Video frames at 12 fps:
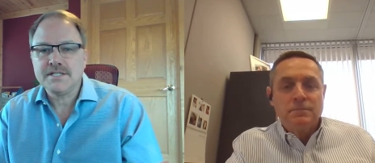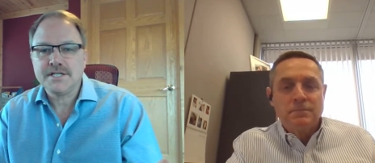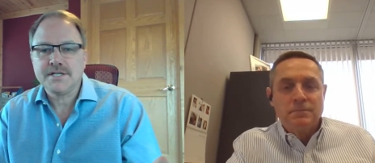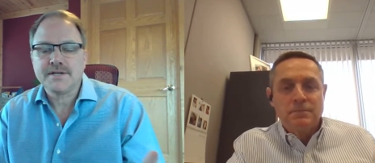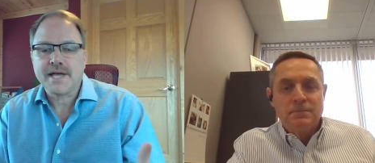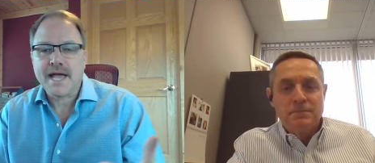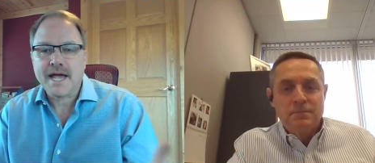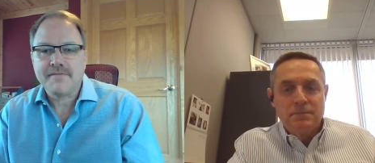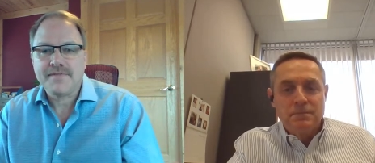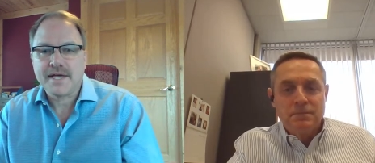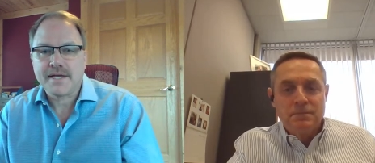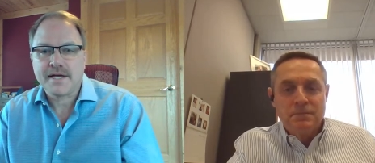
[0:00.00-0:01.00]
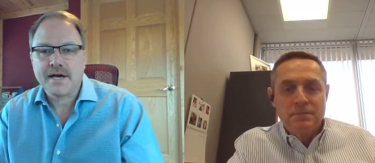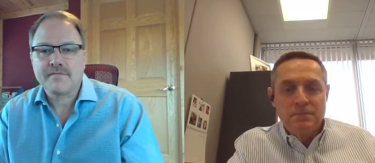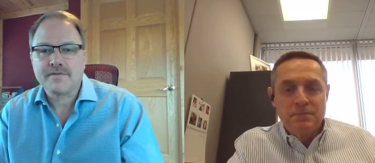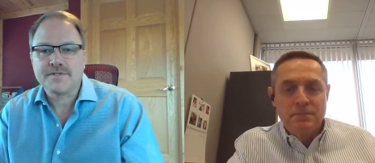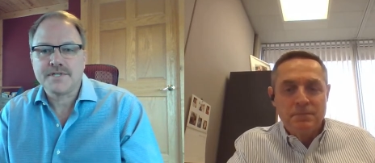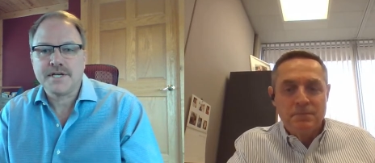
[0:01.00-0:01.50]
Speaker 1: easier to have that
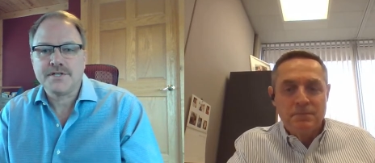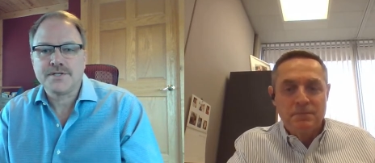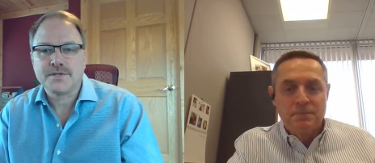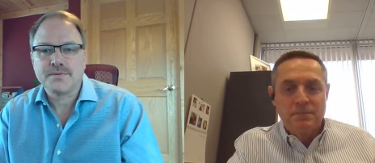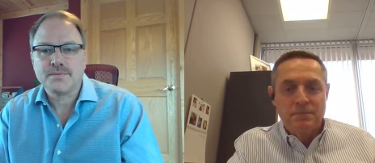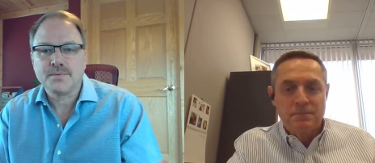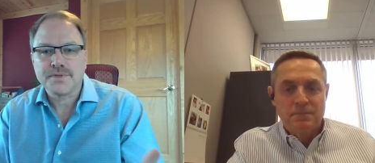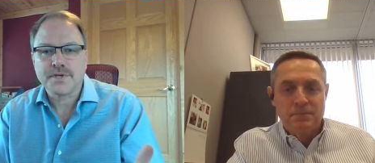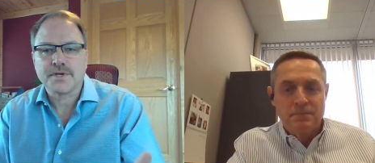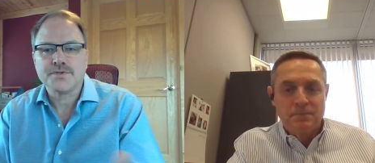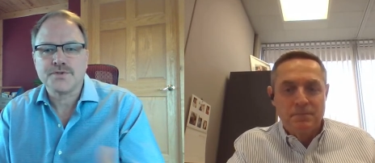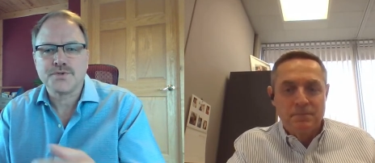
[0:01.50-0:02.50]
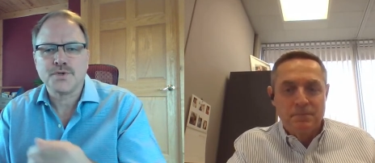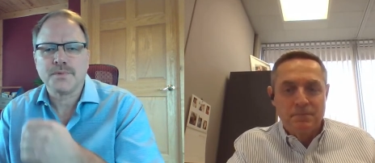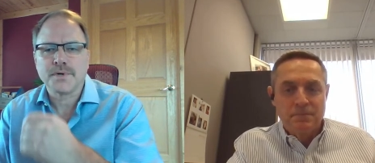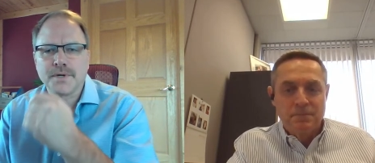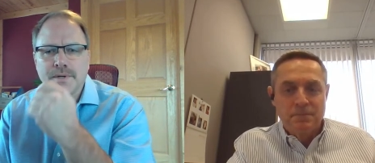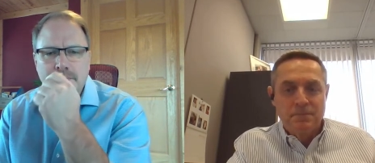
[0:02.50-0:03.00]
conversation with the
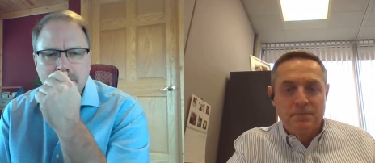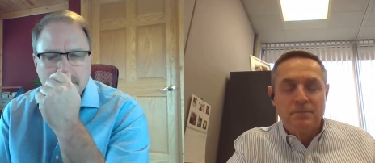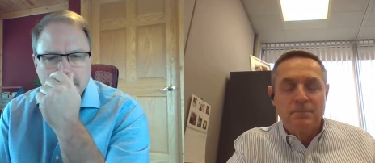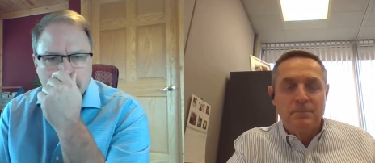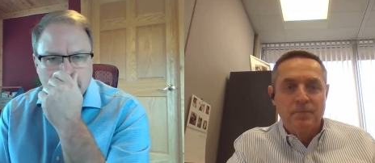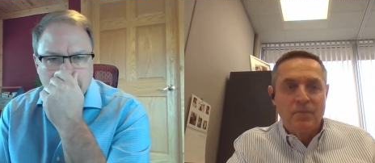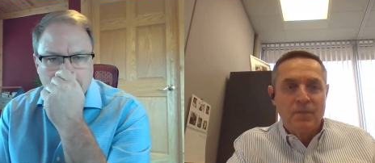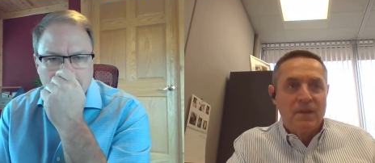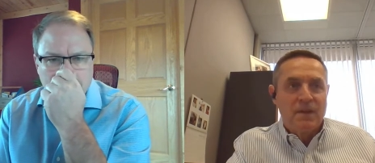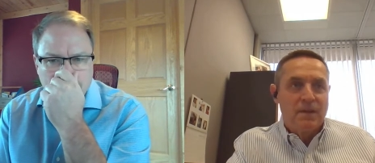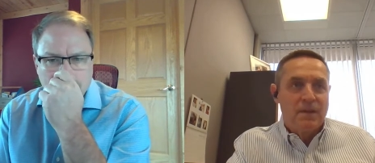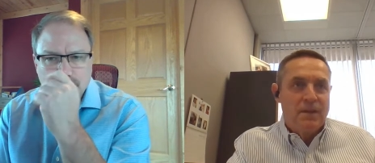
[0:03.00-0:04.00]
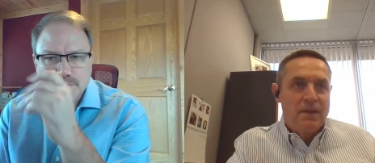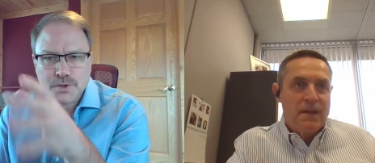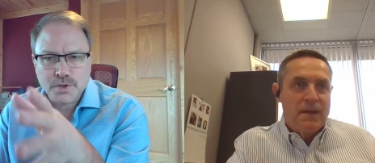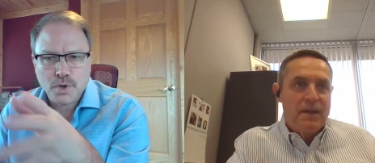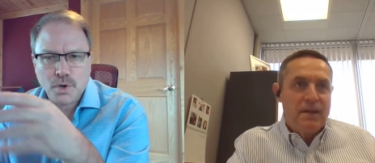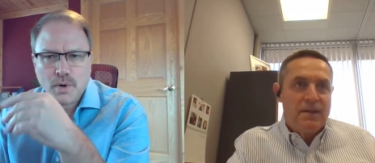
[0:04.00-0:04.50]
consumer or or
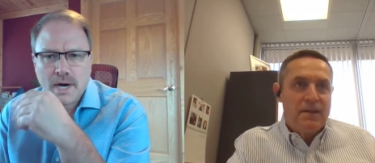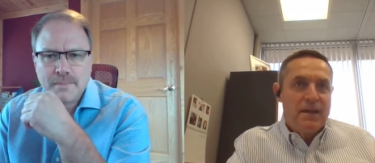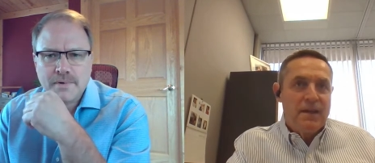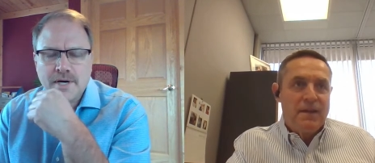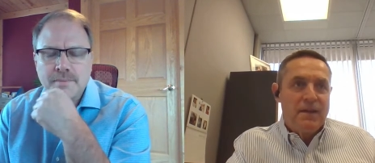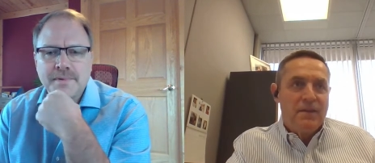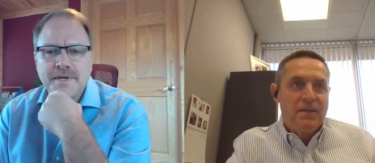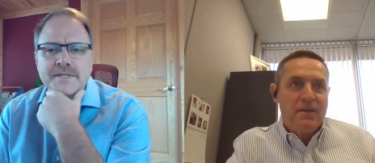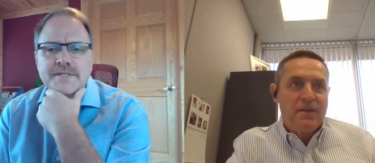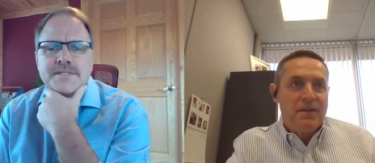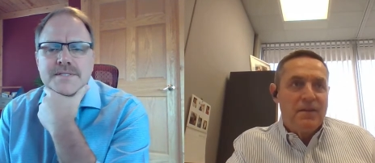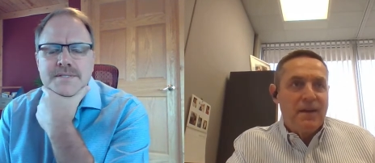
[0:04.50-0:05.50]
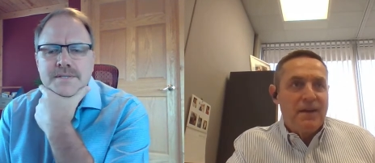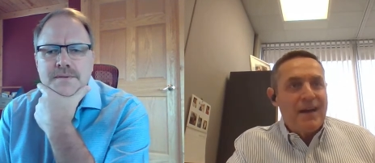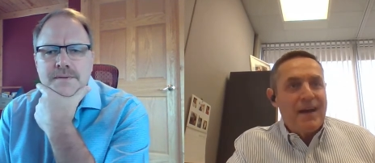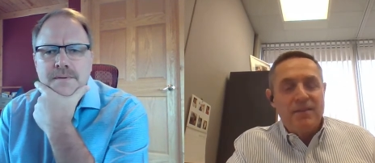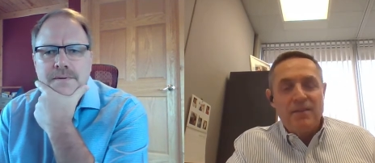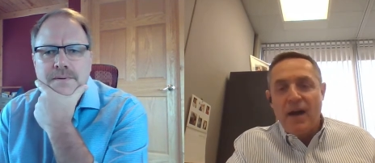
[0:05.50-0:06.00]
your co-op companies?
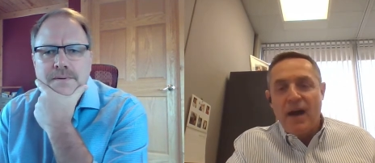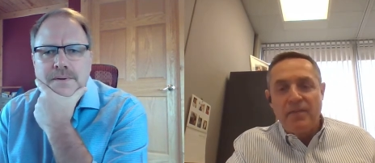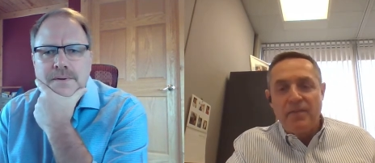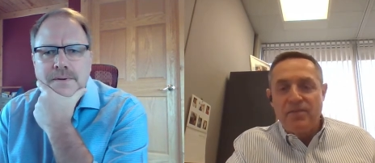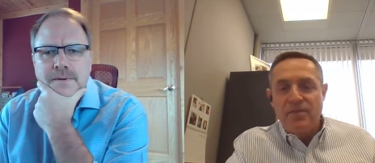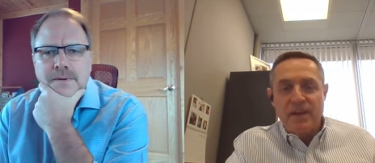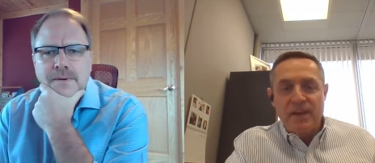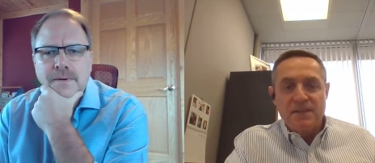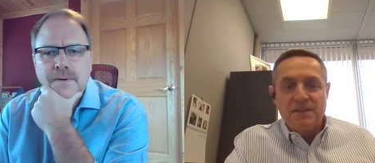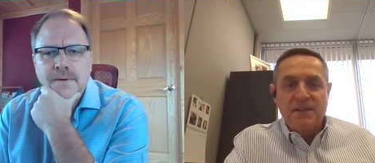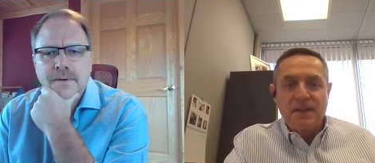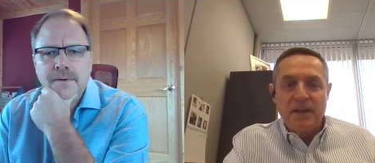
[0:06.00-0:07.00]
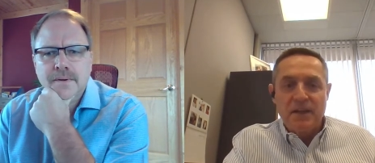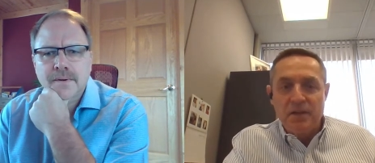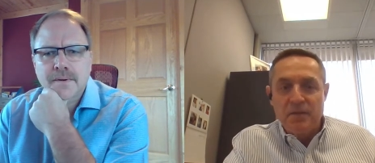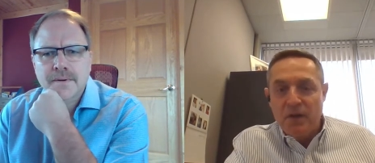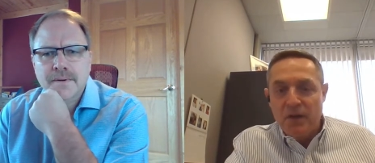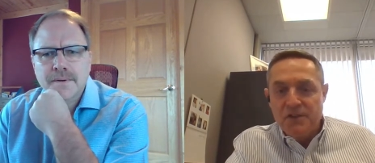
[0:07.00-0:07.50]
Speaker 2: I. I think it's
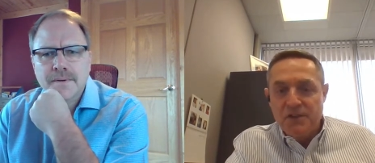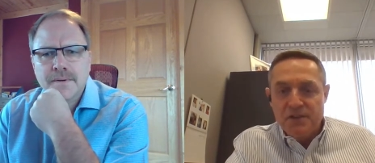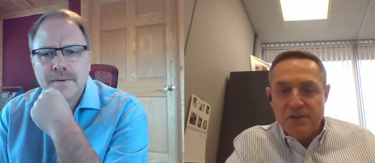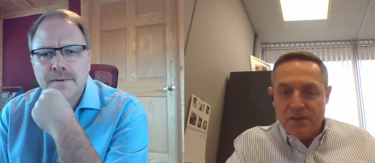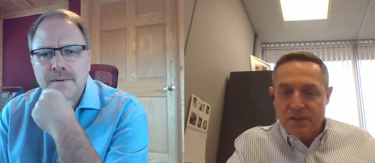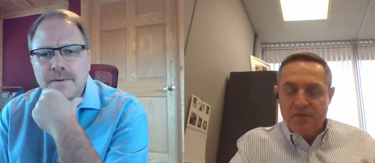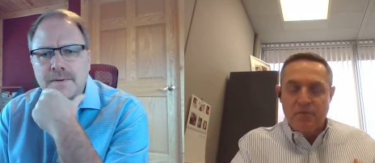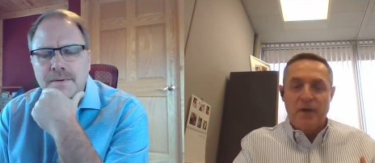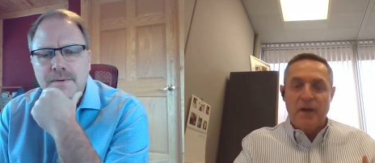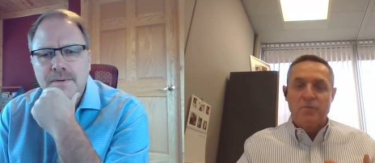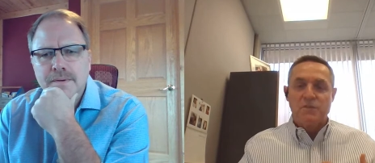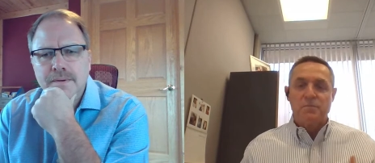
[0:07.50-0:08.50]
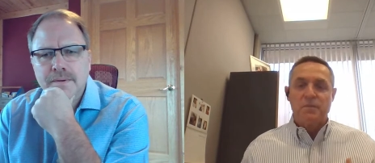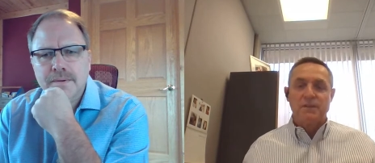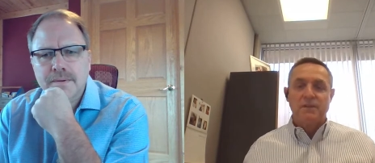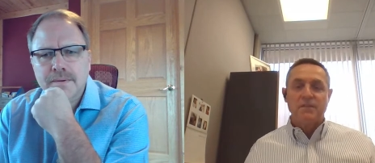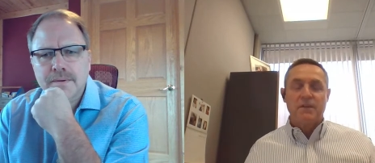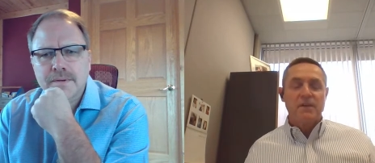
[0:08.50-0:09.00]
gotten much easier, at least from my
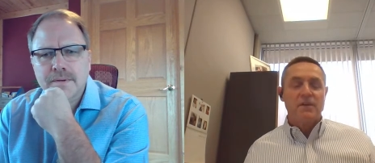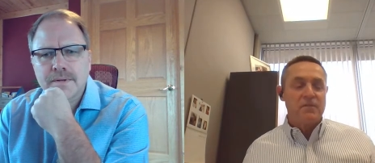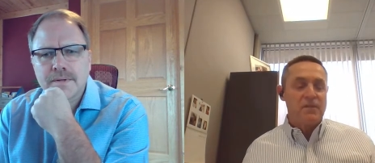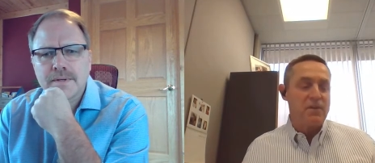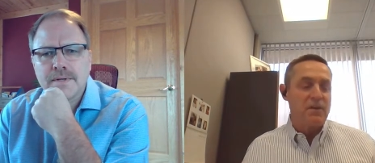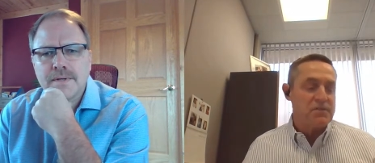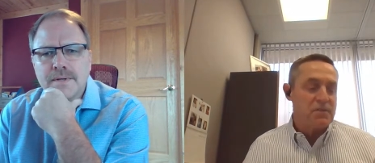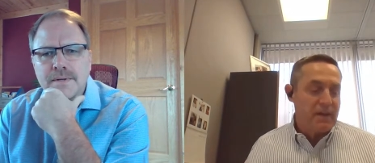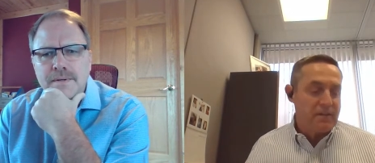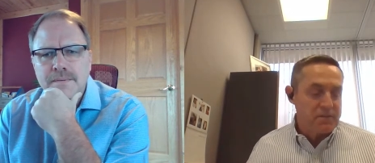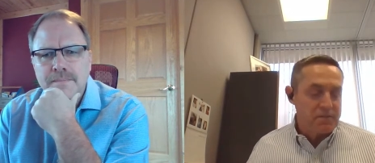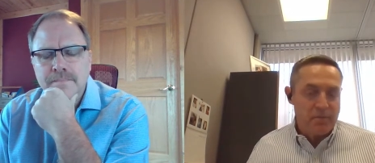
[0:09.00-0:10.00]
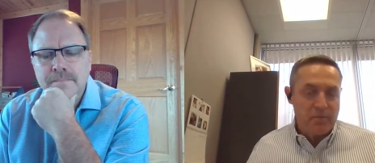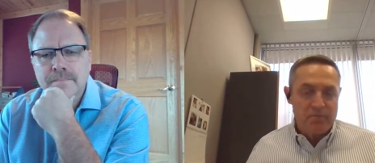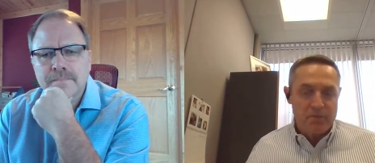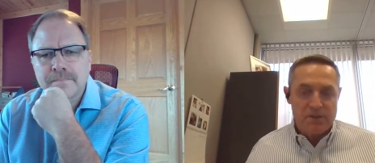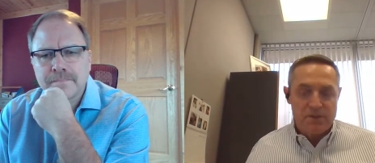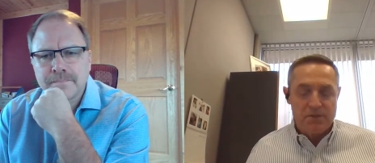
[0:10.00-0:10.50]
perspective. You know, you also have to
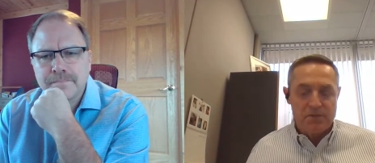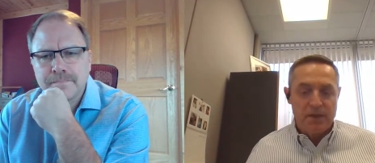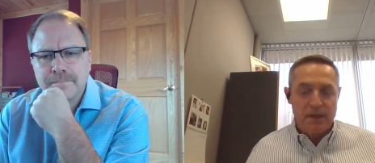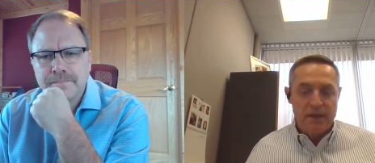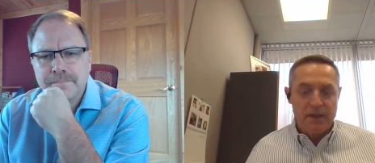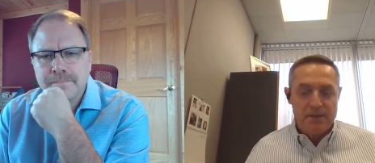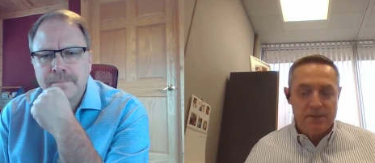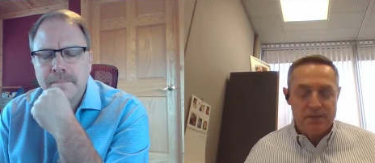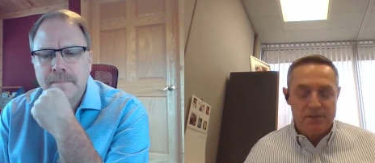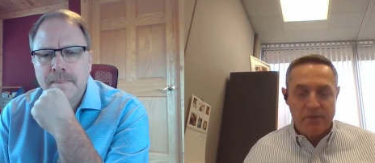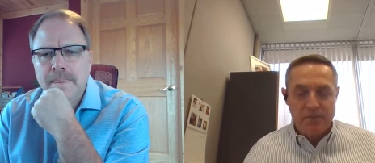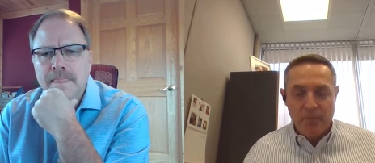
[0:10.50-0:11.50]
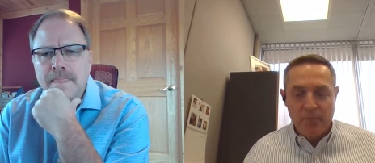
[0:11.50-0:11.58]
rem to uh, to